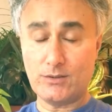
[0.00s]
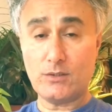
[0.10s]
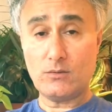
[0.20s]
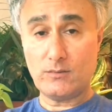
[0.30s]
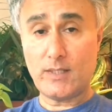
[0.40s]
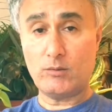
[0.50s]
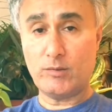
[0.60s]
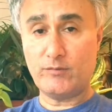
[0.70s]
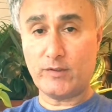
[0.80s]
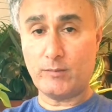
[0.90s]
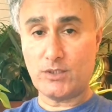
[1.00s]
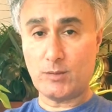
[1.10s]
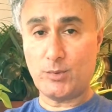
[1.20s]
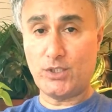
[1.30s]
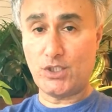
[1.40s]
So that would be very much
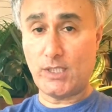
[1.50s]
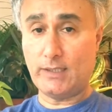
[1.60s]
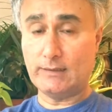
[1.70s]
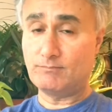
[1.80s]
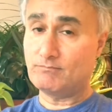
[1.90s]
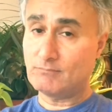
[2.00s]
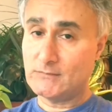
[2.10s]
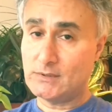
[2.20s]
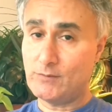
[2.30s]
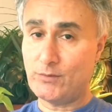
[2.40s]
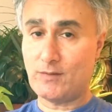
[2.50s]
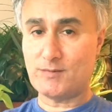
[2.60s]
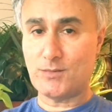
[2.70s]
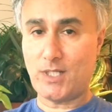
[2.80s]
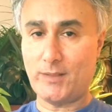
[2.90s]
appreciated if you have
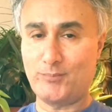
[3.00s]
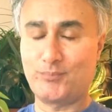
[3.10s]
some time.